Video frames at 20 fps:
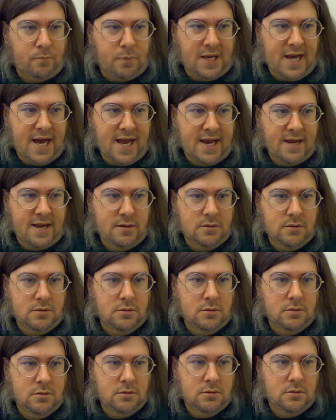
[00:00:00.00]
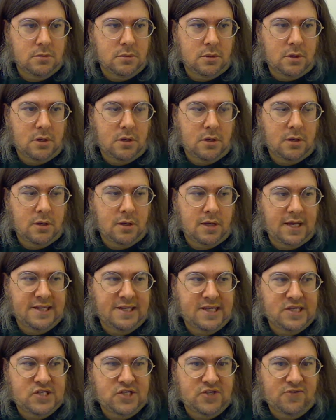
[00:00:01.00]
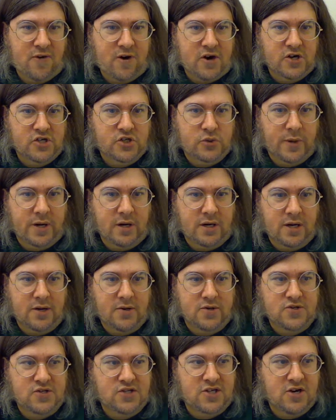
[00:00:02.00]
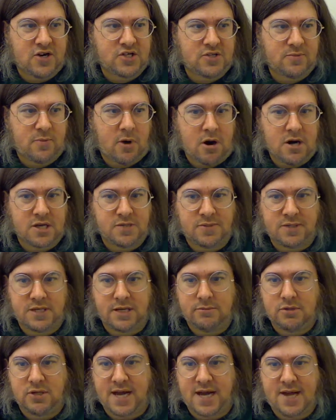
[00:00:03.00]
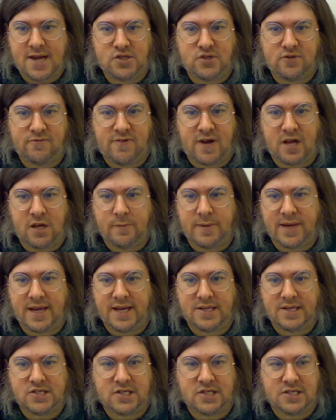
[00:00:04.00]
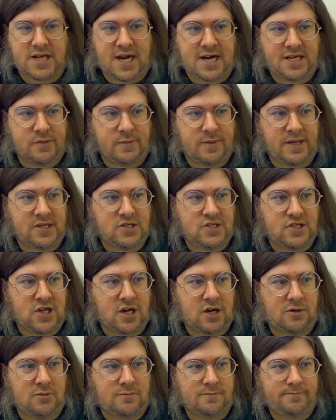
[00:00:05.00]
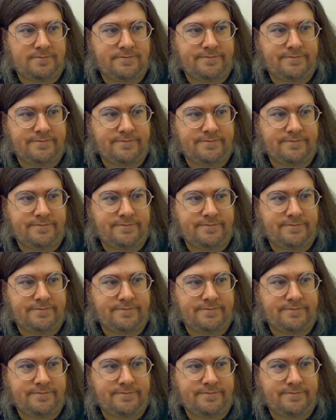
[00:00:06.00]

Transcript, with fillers: But at least as far as Twitter goes, there's some RSPW guys who follow me and still talk to me, so